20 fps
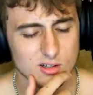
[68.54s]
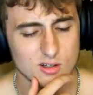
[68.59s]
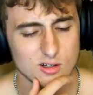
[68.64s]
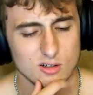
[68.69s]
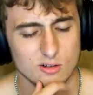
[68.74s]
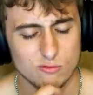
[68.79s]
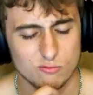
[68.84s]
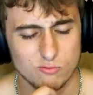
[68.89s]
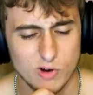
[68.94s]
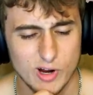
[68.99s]

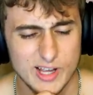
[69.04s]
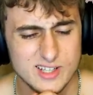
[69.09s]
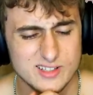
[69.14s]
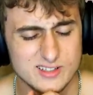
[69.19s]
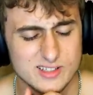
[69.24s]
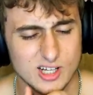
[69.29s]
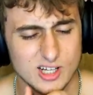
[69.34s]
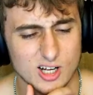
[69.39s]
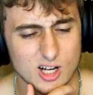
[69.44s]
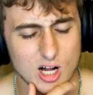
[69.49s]
Rain's
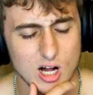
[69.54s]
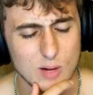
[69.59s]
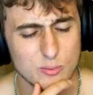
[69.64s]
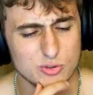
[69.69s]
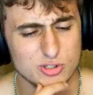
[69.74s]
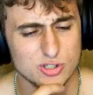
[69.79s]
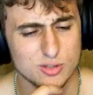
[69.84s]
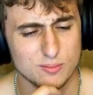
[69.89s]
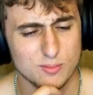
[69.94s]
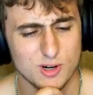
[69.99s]
an
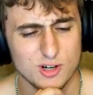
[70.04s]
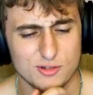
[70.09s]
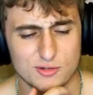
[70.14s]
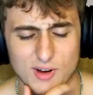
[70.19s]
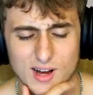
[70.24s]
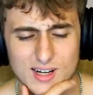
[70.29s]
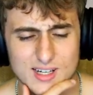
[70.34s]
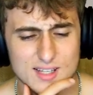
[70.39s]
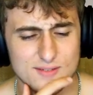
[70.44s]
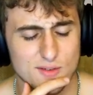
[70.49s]
accomplice of murder. I
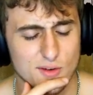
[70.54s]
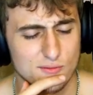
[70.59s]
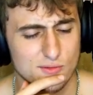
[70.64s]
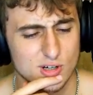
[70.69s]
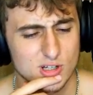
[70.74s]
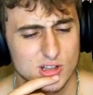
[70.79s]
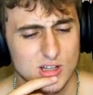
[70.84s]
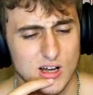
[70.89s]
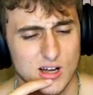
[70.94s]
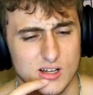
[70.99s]
didn't even
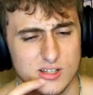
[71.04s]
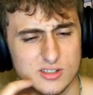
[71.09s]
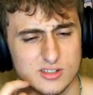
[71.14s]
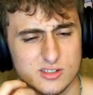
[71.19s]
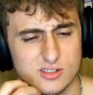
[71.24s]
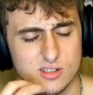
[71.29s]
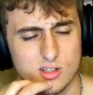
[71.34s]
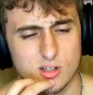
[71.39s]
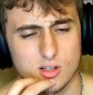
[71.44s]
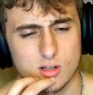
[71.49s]
realize.
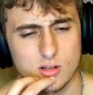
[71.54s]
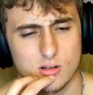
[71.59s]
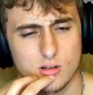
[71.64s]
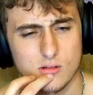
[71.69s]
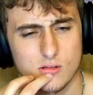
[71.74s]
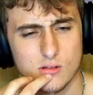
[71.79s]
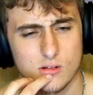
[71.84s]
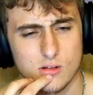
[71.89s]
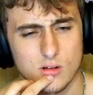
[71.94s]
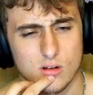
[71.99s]

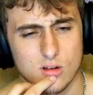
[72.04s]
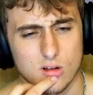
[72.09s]
Perfect.